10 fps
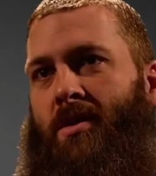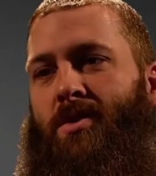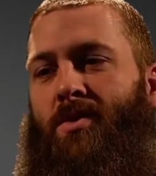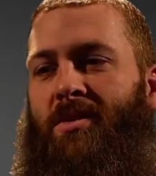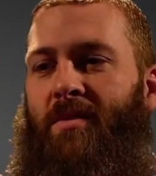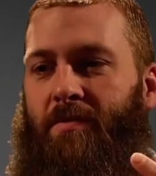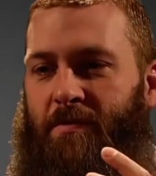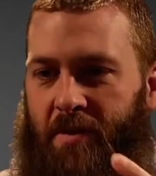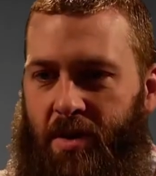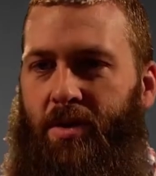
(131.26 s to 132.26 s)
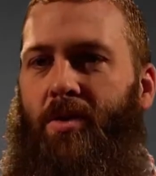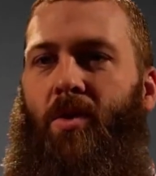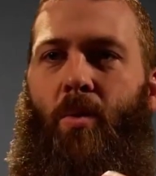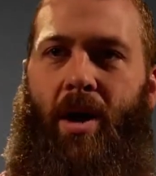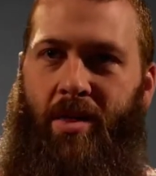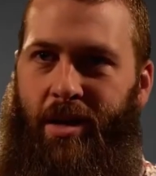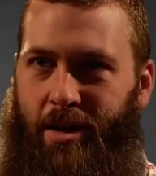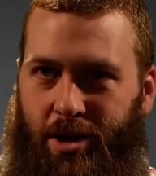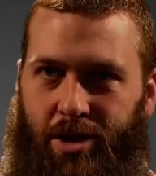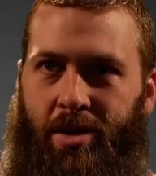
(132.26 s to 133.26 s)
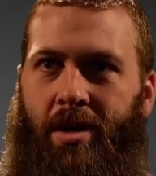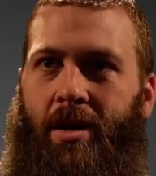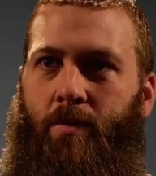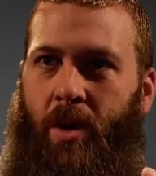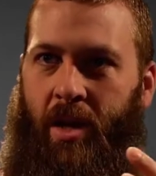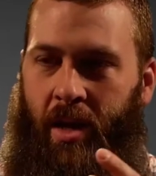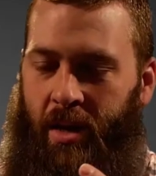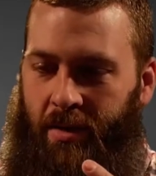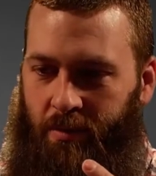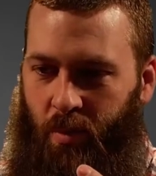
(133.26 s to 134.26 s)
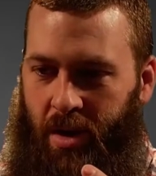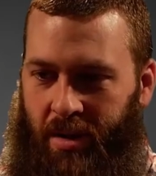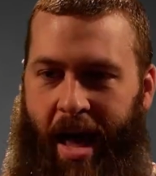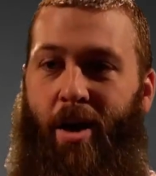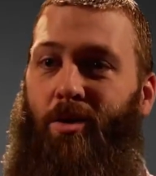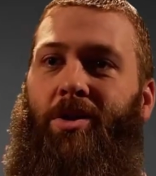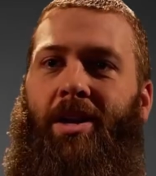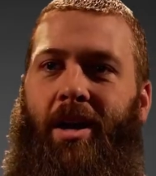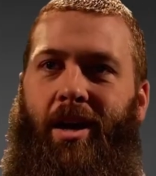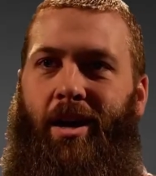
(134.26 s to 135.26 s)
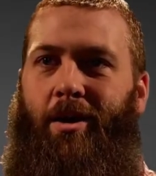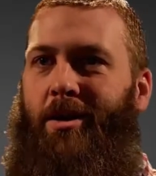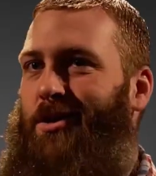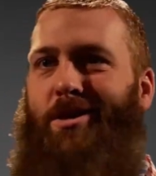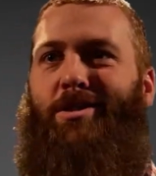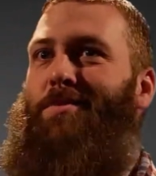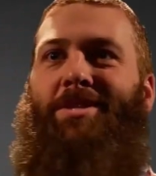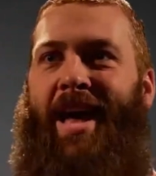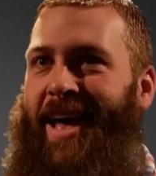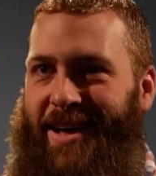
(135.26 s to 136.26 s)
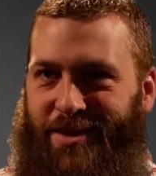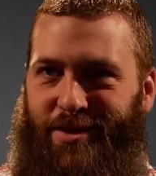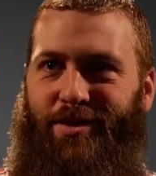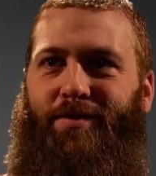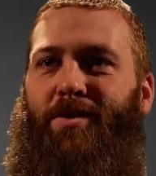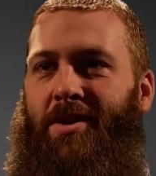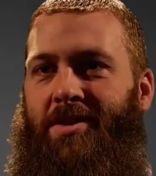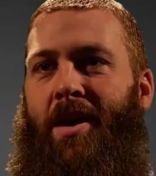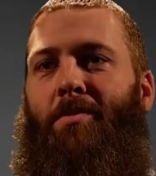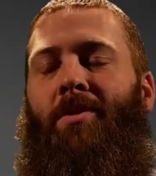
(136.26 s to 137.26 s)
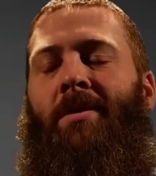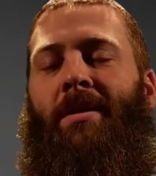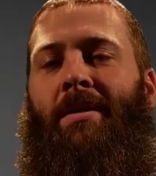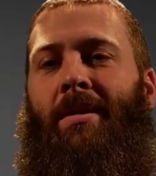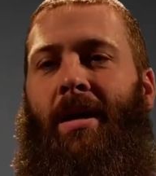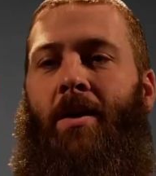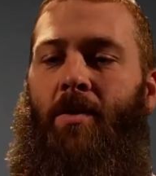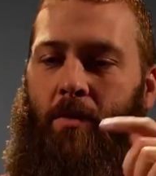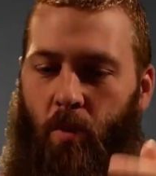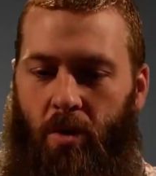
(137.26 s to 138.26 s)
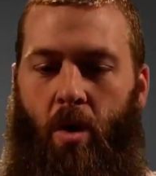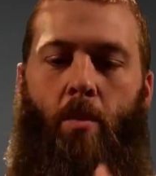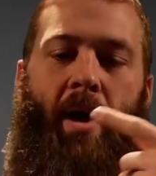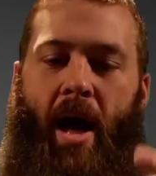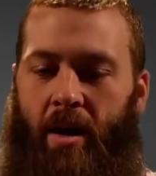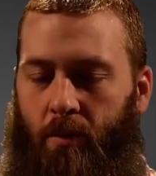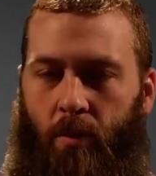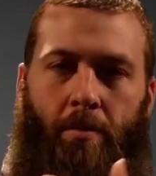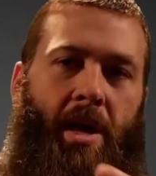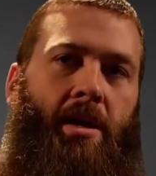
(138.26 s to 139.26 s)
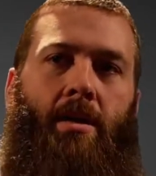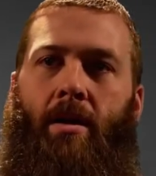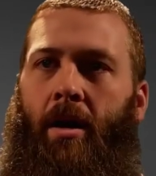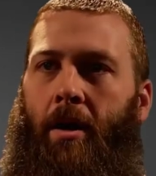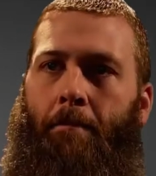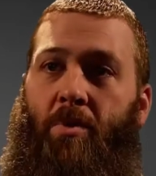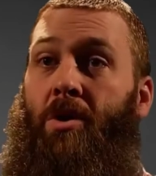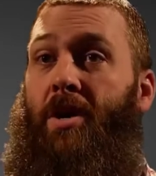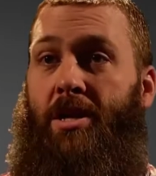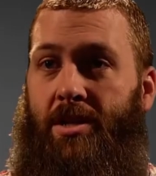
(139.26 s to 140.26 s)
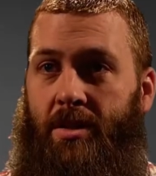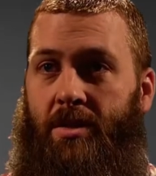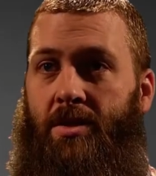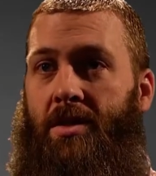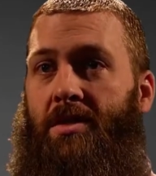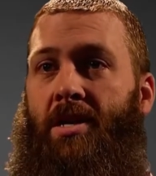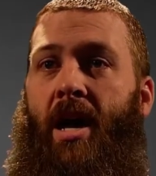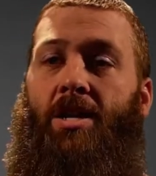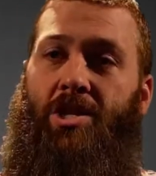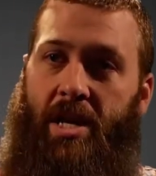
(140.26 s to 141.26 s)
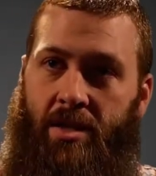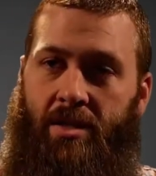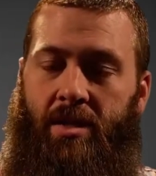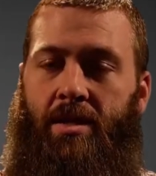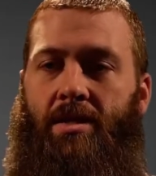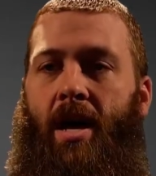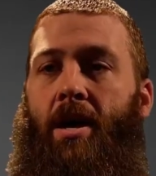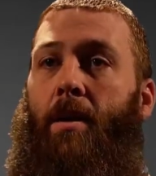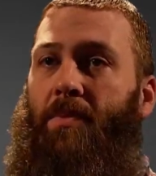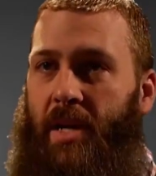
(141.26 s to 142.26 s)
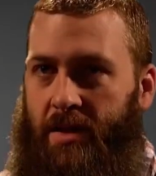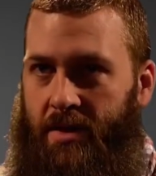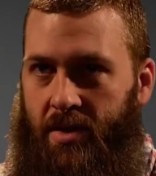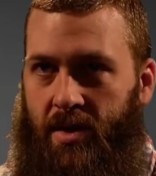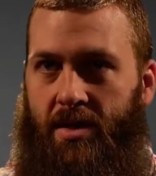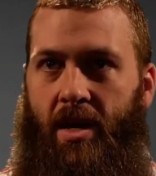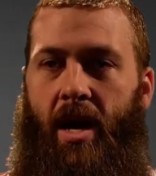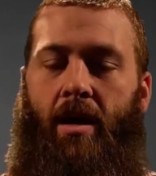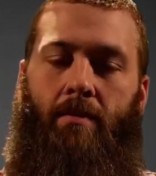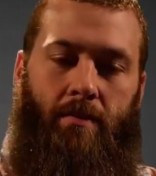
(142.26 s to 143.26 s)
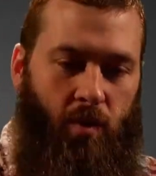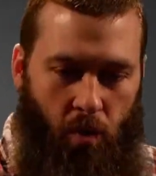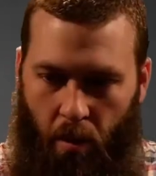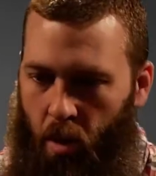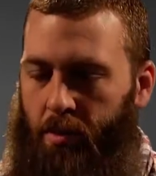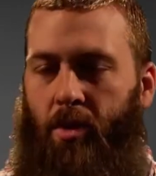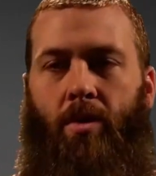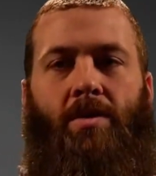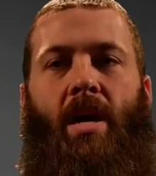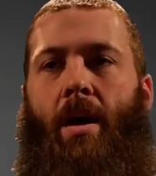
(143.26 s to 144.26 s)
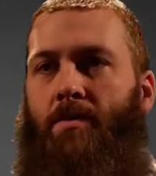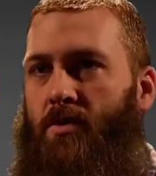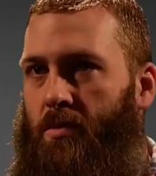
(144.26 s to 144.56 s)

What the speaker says: it to? Does it feel the way that it should when held in a customer's hands, for example? And then we'll go back and we'll make iterations to the design, changes to the design, updates to the design, do more prototypes, do